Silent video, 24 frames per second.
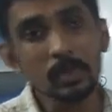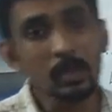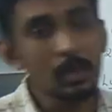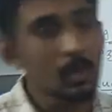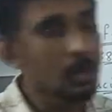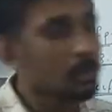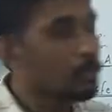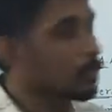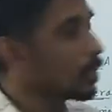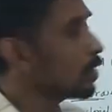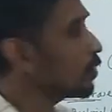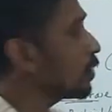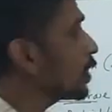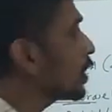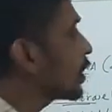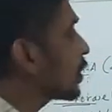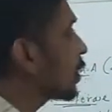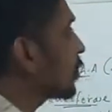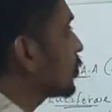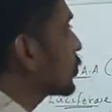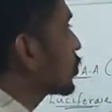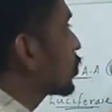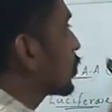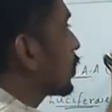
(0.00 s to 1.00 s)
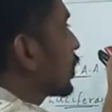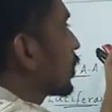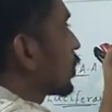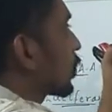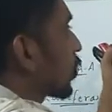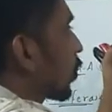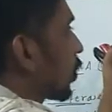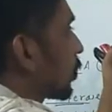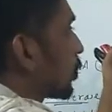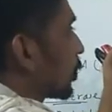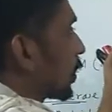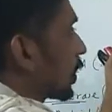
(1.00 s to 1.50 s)
When we come to the
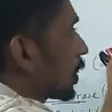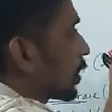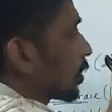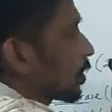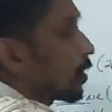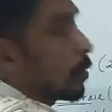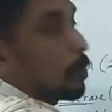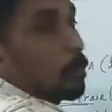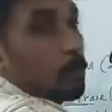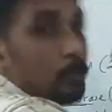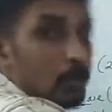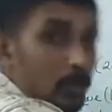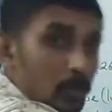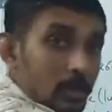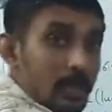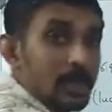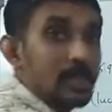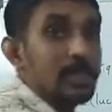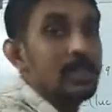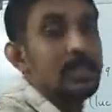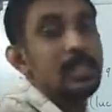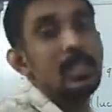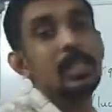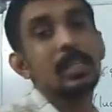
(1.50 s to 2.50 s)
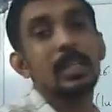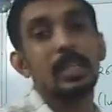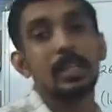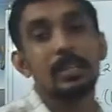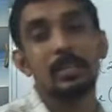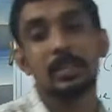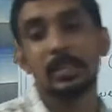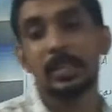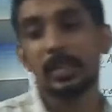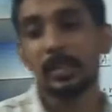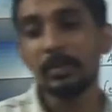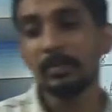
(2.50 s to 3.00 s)
topic reporter gene
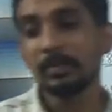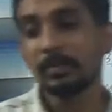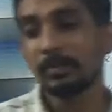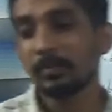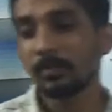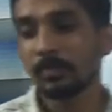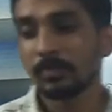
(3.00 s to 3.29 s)
assay,